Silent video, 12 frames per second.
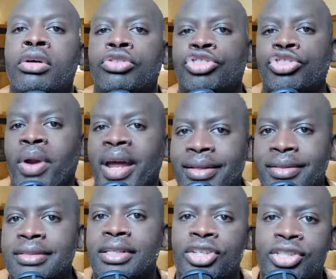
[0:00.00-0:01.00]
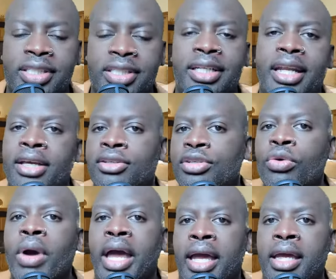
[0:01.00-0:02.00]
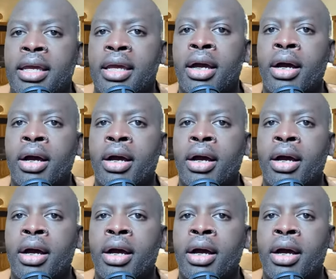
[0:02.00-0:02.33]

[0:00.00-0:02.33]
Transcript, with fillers: transition into a